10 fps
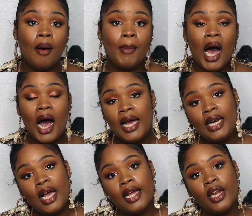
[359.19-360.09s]
my
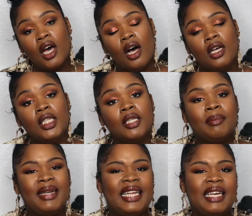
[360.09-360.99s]
eyeliner,
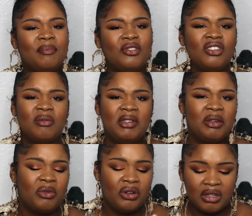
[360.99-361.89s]
some just some
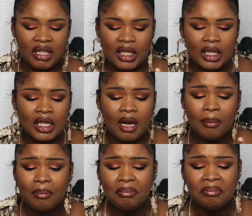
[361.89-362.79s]
lip gloss and
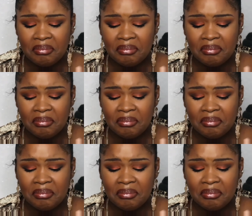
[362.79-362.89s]
some,